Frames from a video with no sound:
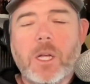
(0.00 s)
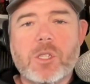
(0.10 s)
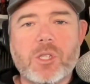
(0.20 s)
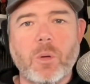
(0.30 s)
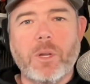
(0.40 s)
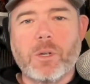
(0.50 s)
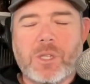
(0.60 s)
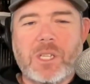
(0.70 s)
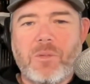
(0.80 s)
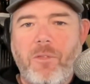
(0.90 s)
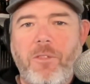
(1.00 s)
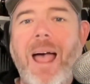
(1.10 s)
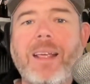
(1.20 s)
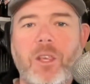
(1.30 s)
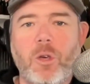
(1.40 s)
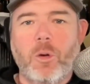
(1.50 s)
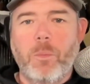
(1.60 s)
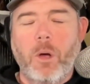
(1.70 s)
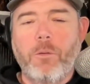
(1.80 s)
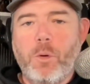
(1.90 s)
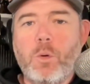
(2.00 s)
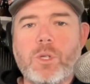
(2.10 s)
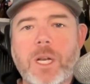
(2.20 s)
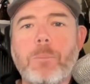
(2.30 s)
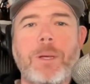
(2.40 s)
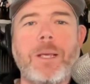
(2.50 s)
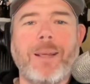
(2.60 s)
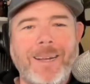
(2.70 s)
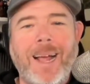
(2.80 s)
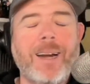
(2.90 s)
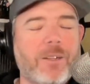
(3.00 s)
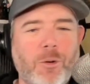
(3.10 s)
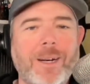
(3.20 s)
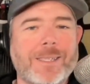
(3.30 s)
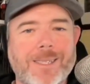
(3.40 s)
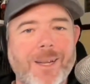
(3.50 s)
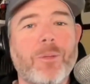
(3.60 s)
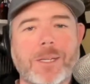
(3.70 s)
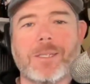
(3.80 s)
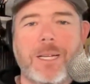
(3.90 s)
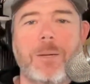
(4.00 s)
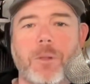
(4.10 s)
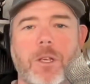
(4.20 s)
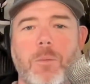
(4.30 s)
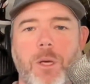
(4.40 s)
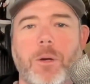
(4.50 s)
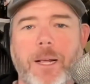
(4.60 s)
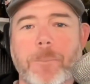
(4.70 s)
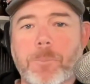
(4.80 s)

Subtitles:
So there's this vacuum of who's going to be the guy to try to sell this team to the community.